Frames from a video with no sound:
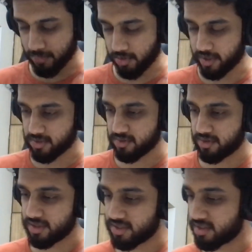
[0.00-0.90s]
Okay, so
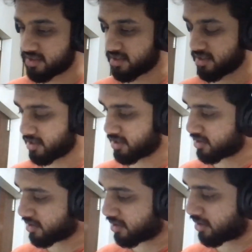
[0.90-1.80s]
this is
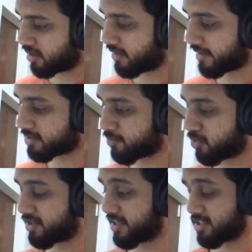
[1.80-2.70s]

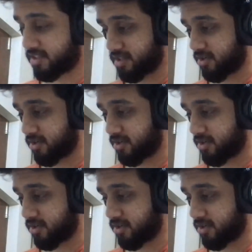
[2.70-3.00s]
exportation.